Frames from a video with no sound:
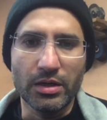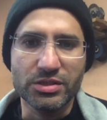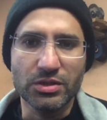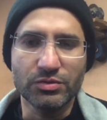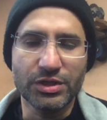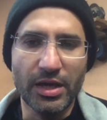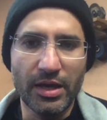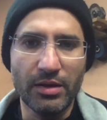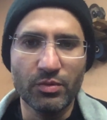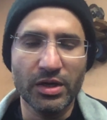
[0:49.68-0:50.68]
So
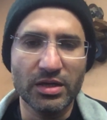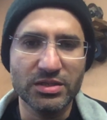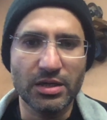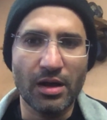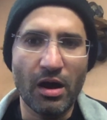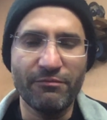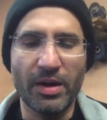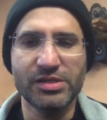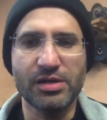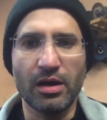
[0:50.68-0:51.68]
today we're going to start off
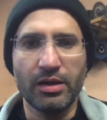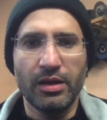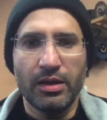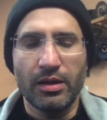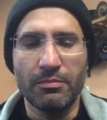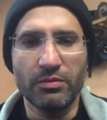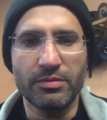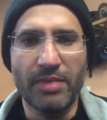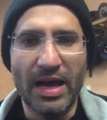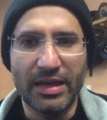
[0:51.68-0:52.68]
by talking about
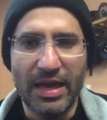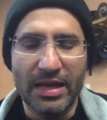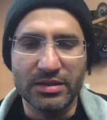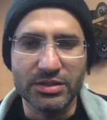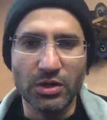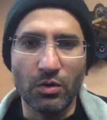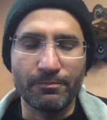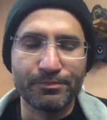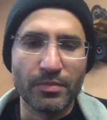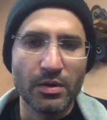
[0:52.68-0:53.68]
the back end. So
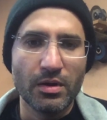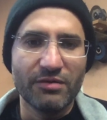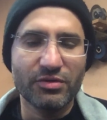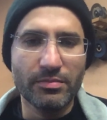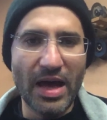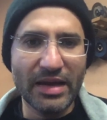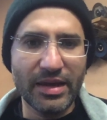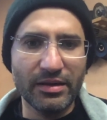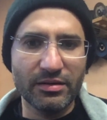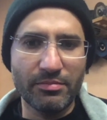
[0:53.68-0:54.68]
for the back
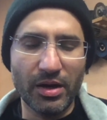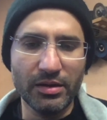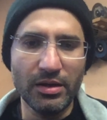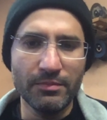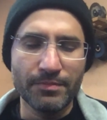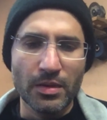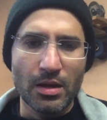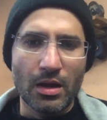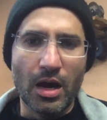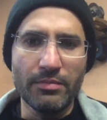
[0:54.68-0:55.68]
end of the buggy,
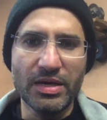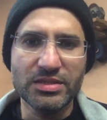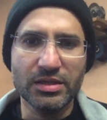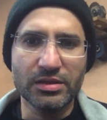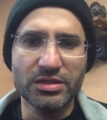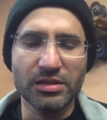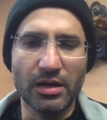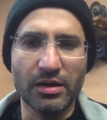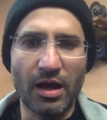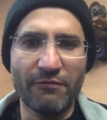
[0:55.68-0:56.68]
I basically
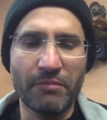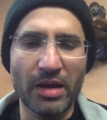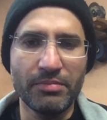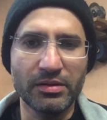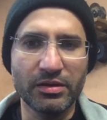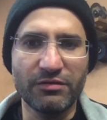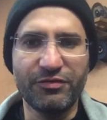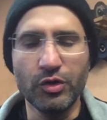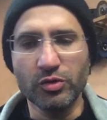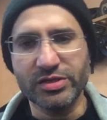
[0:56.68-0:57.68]
started off by building the
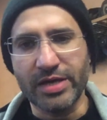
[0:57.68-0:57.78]
fuel